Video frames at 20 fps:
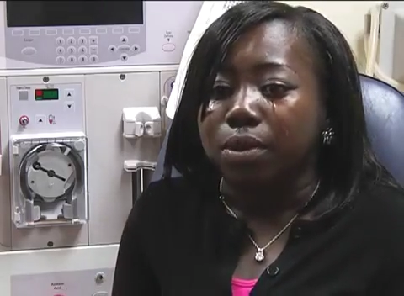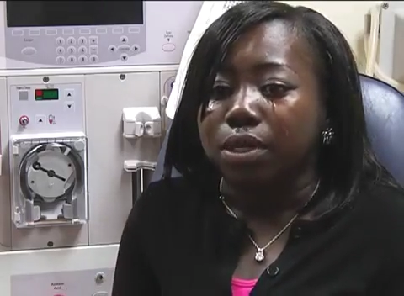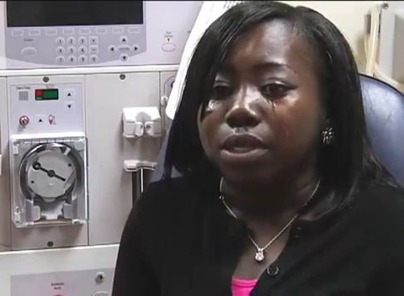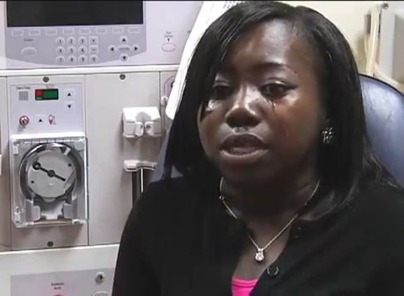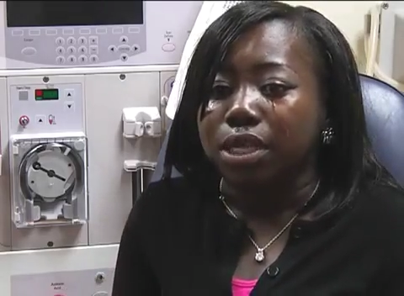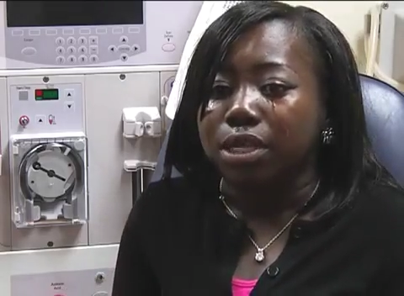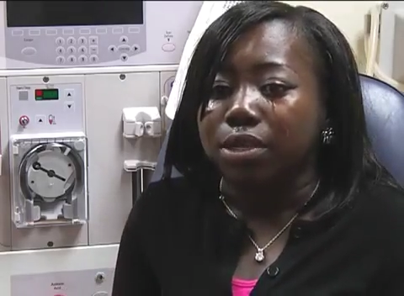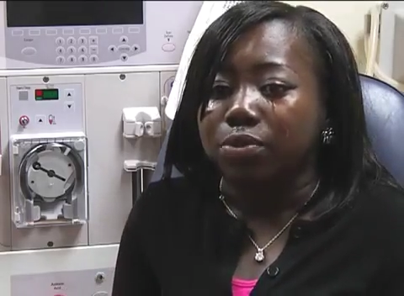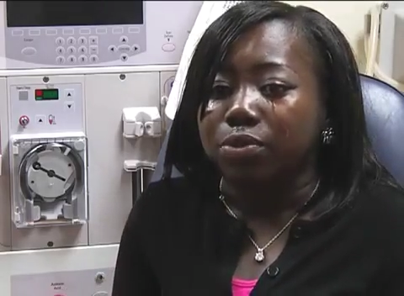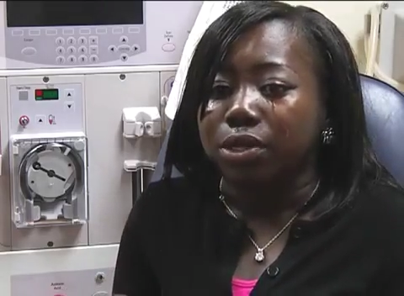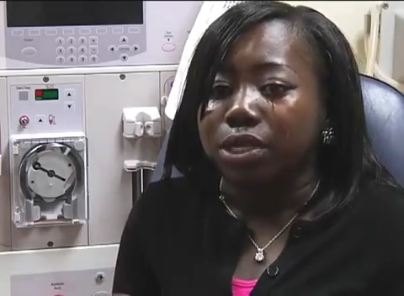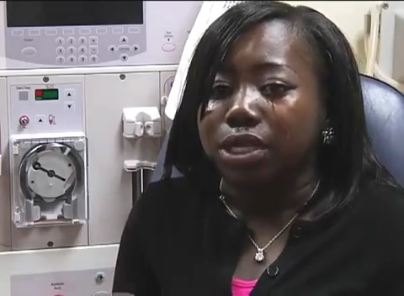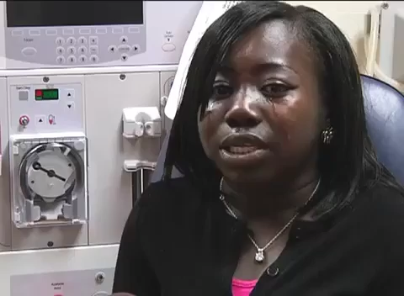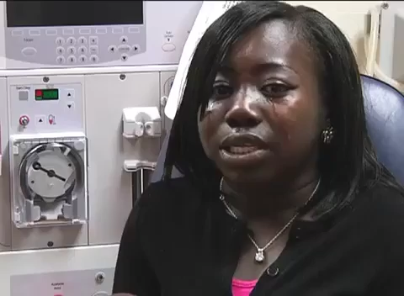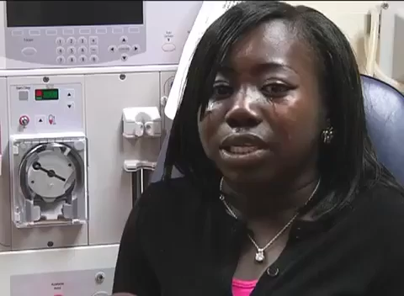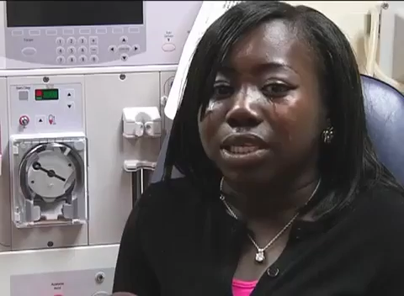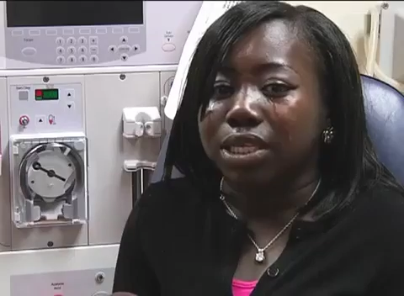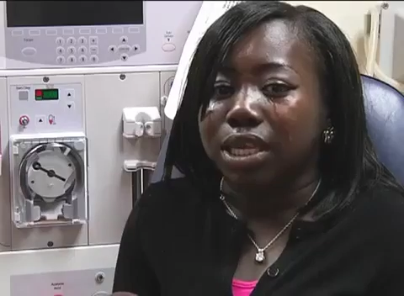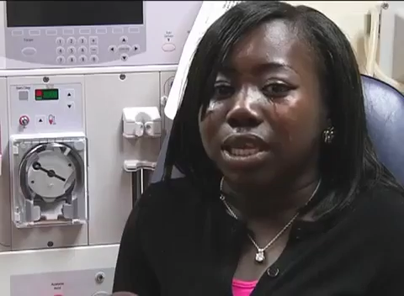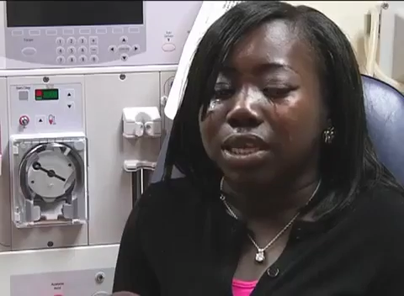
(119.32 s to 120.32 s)
But then when
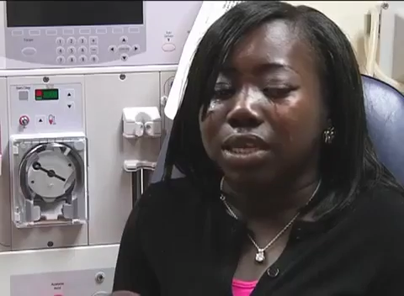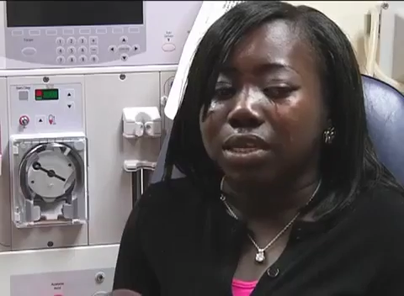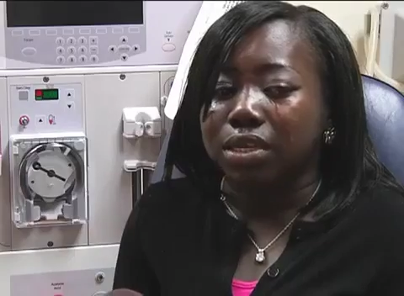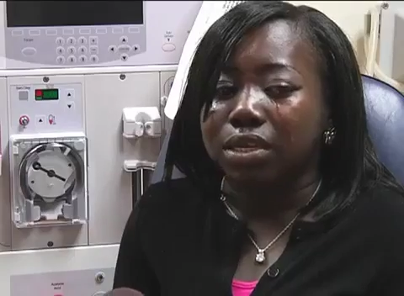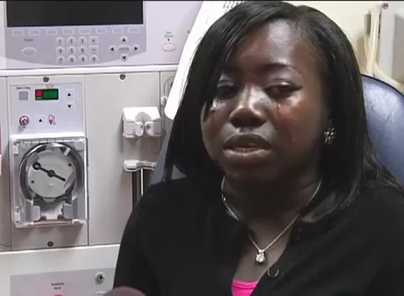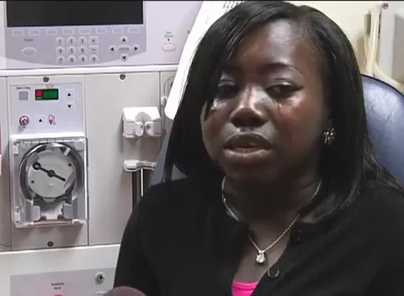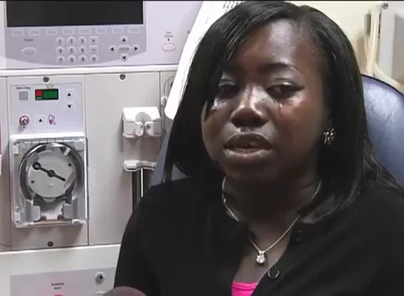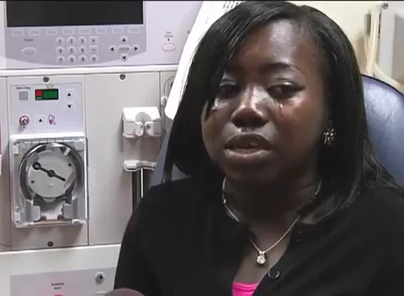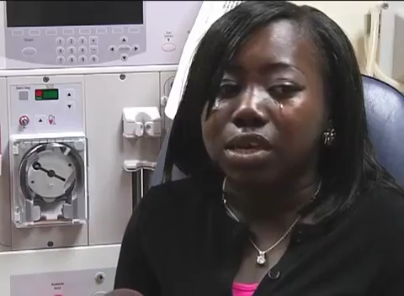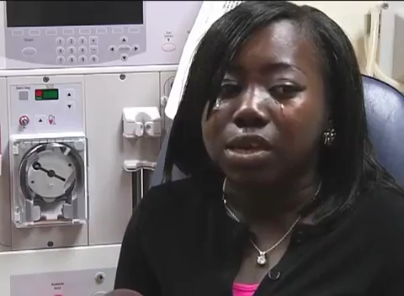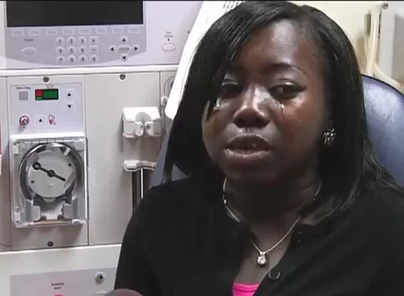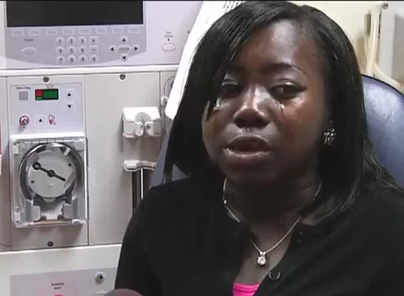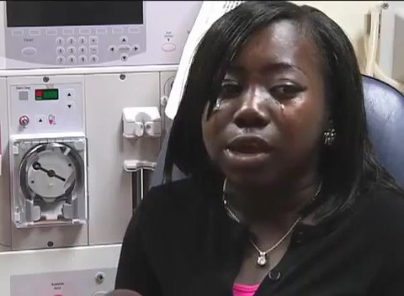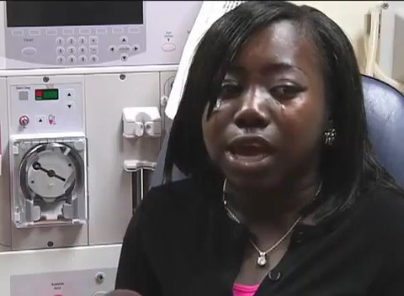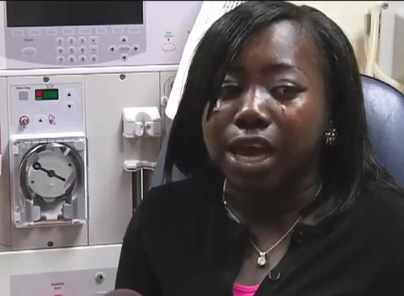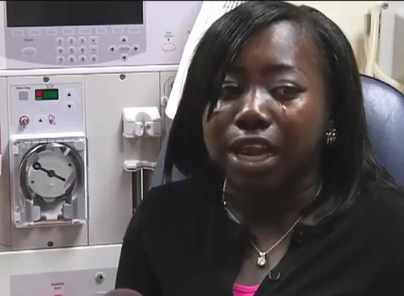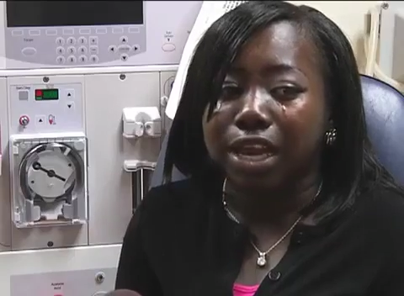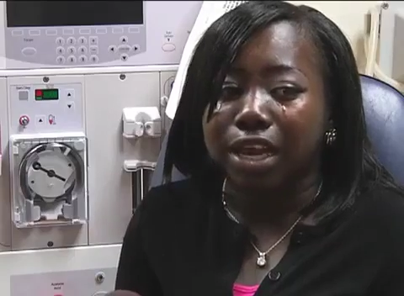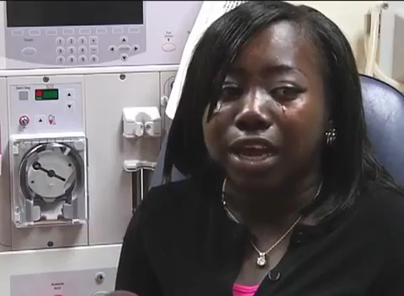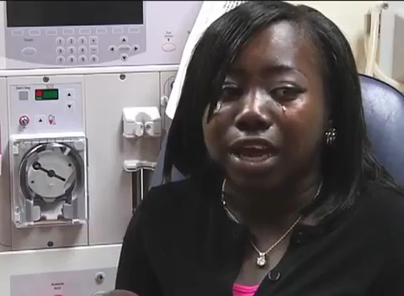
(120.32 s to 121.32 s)
they said
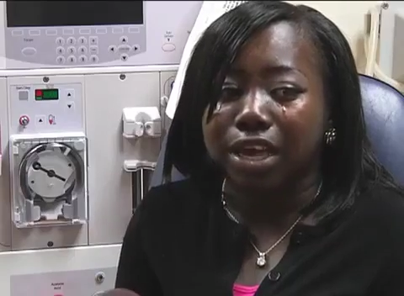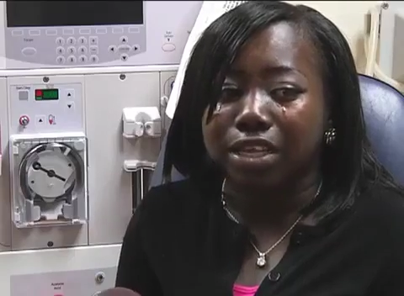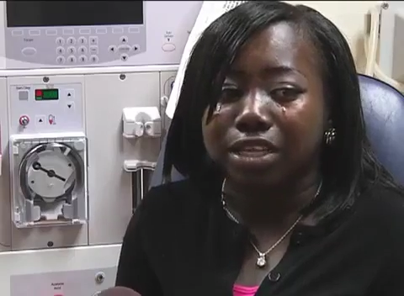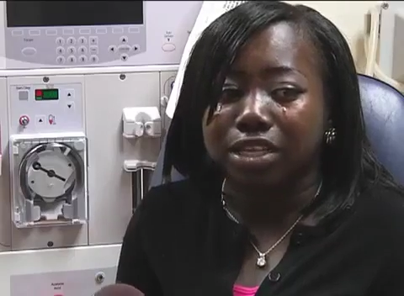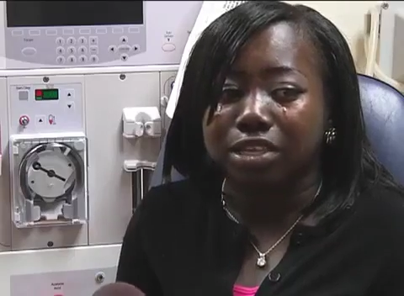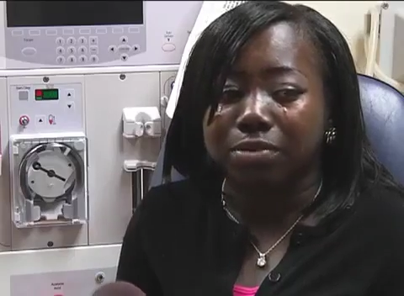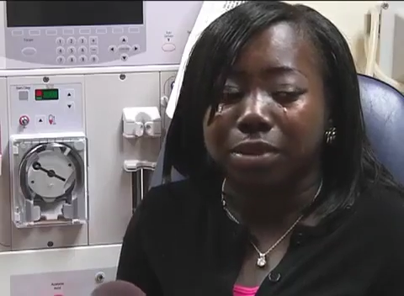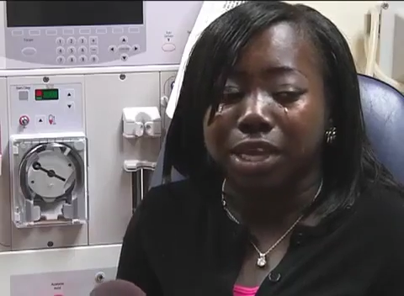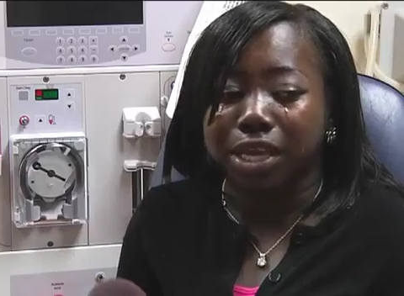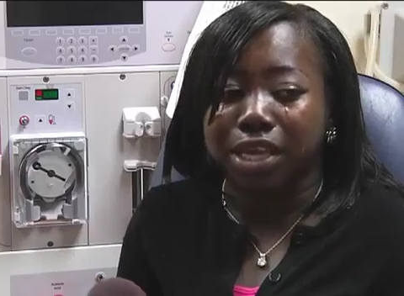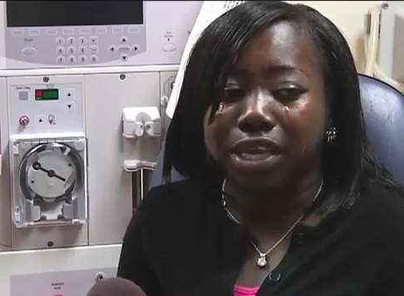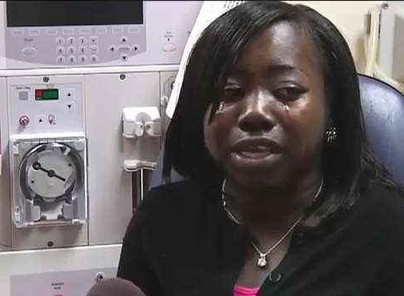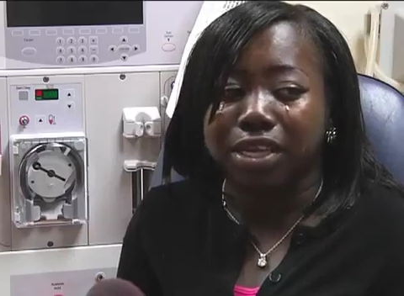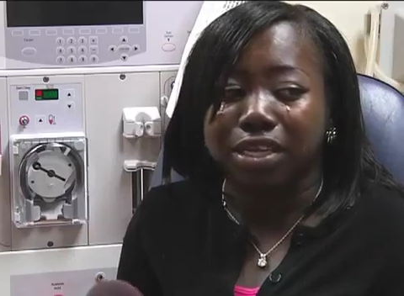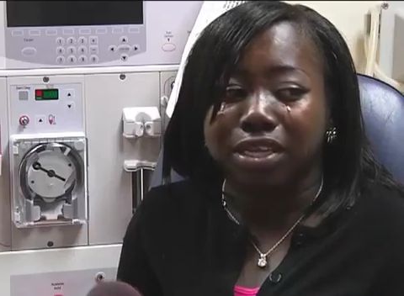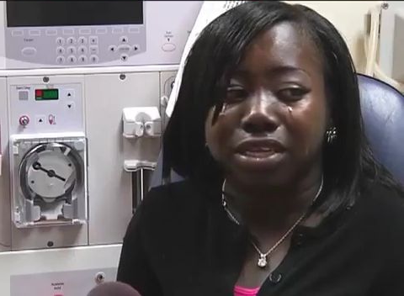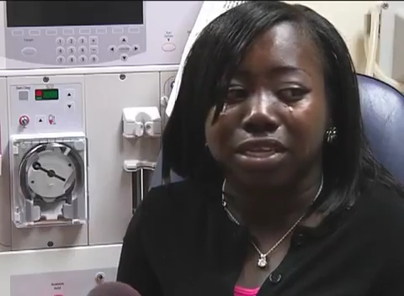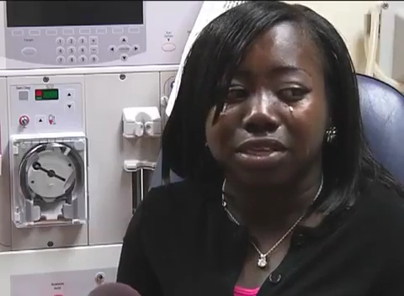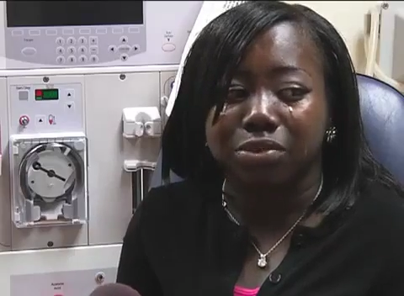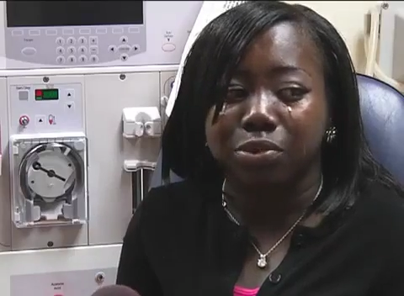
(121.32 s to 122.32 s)
I lost my
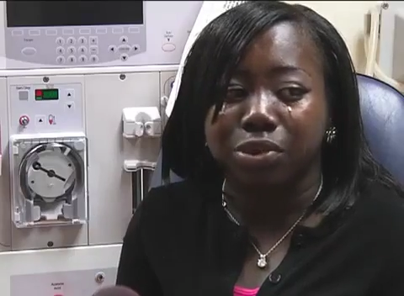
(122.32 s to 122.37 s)
kidney,